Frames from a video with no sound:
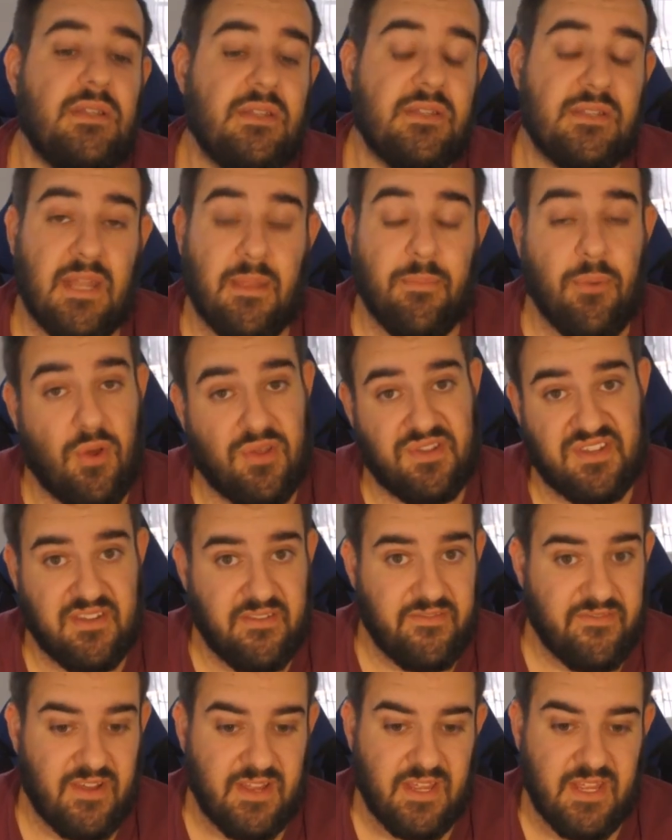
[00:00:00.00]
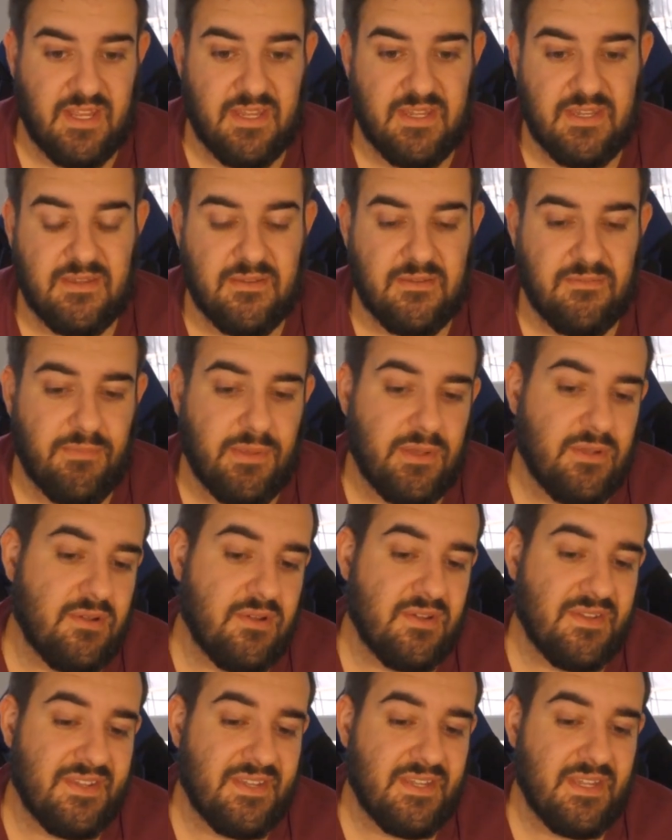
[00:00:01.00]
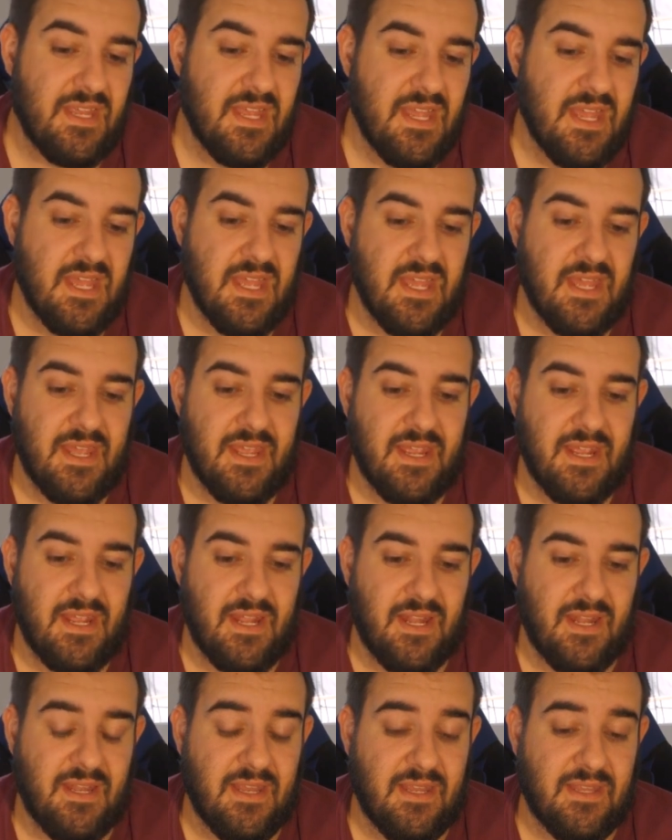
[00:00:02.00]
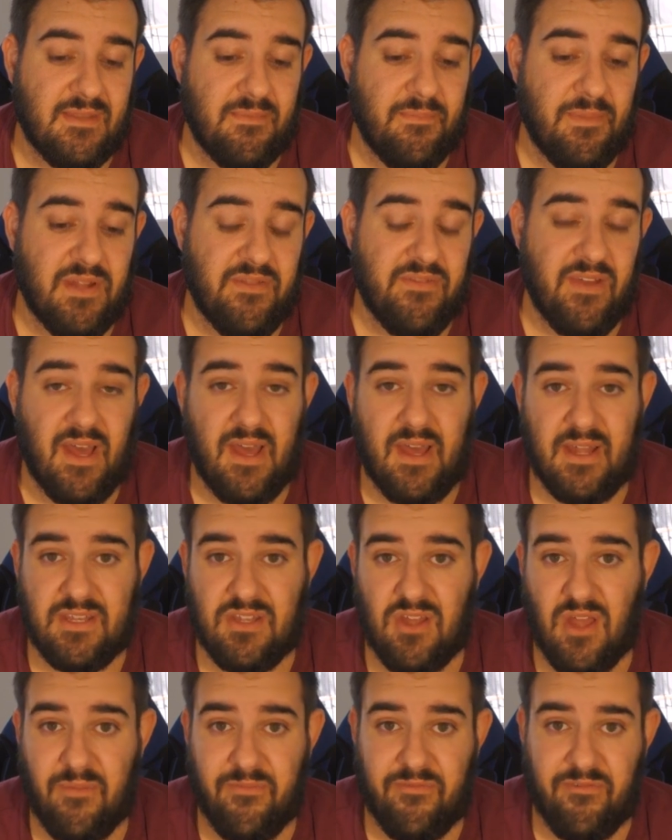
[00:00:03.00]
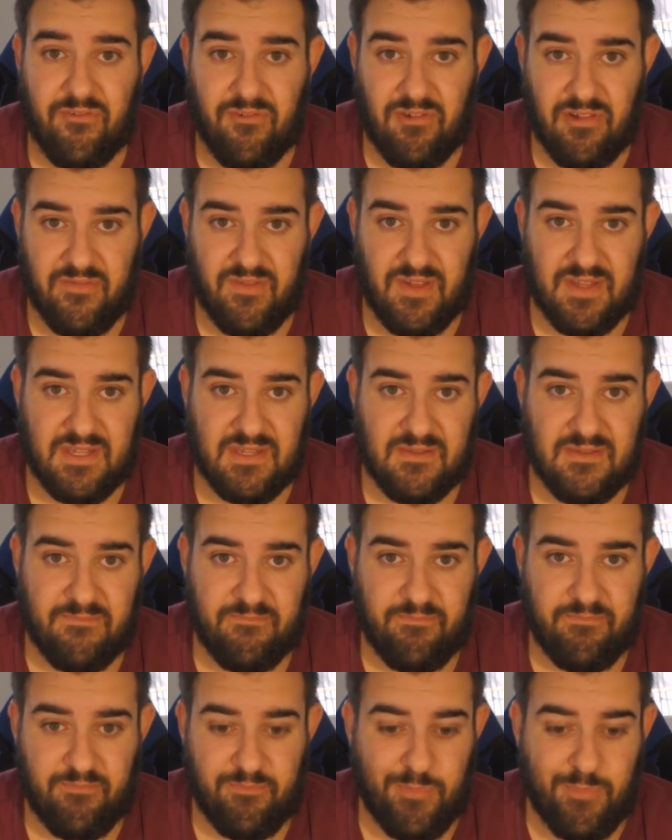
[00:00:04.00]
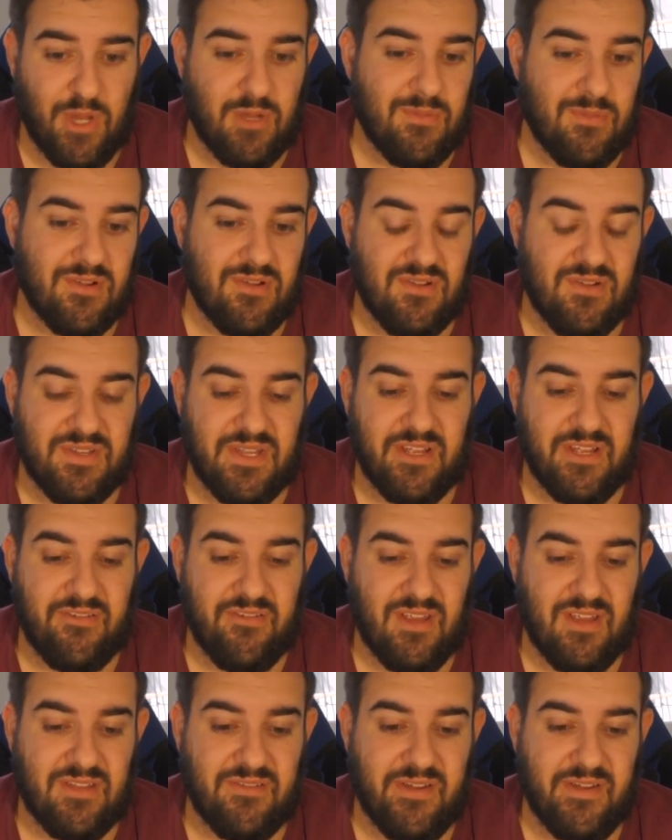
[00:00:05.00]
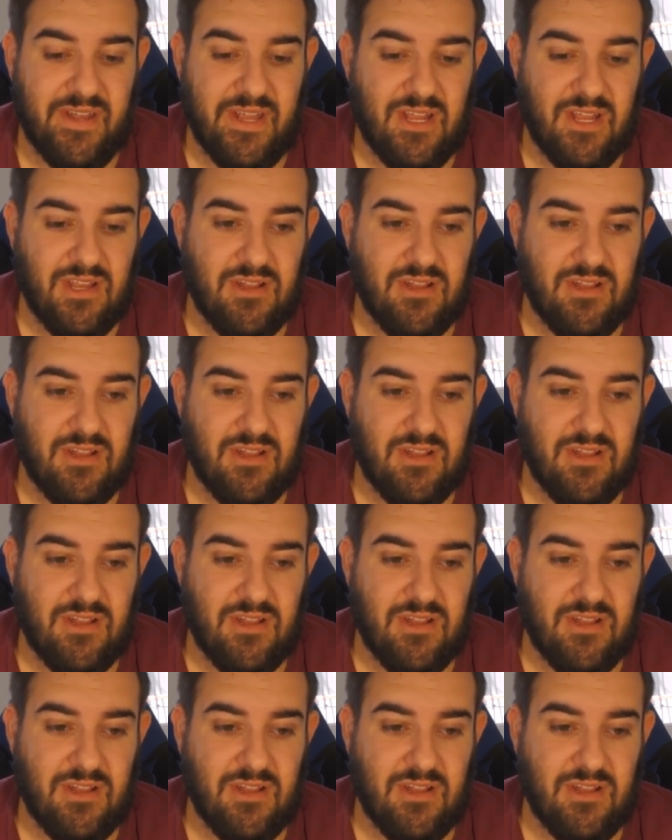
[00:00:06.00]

stay positive, I guess, because it is a bit of a hard time for all of us Pokemon content creators right now.